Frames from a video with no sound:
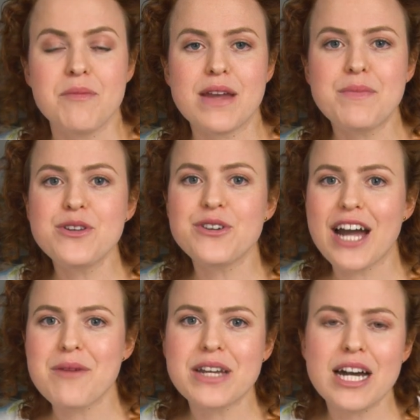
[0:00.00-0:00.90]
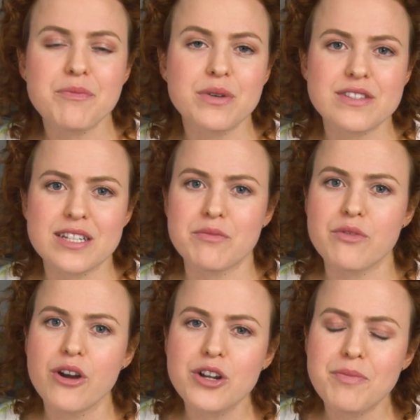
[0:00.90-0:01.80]
Maybe you're coming up with
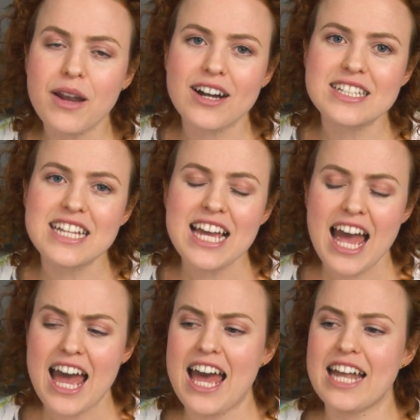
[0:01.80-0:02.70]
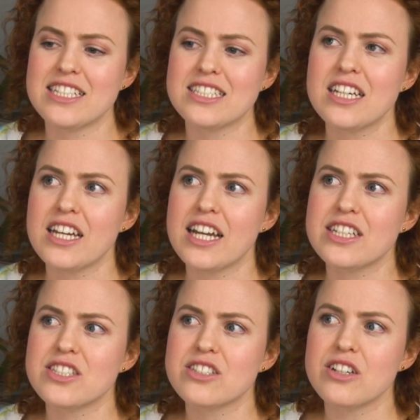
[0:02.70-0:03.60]
some roadblocks and
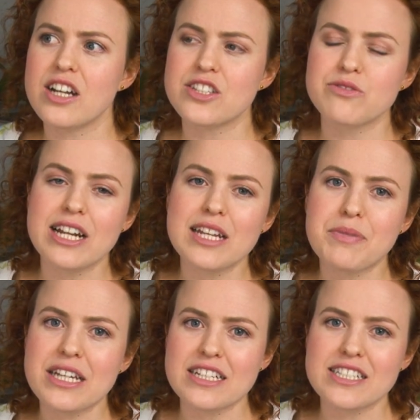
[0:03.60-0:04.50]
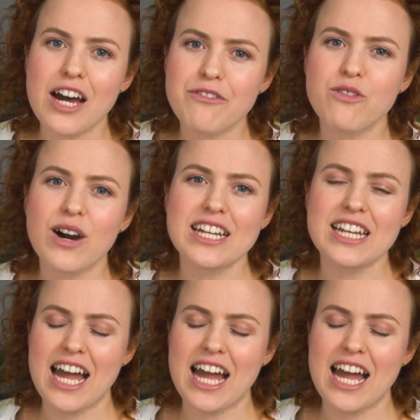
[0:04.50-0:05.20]
it's it's really been a tough one